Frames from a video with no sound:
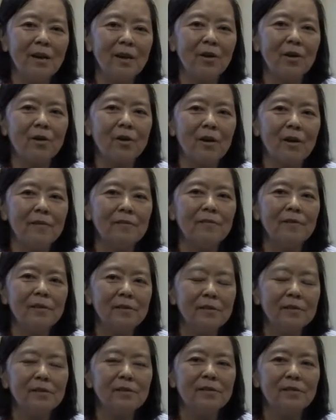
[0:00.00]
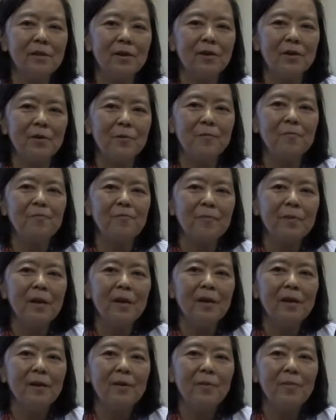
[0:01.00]
care of yeah so,
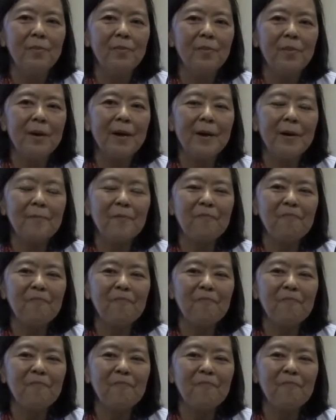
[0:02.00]
but,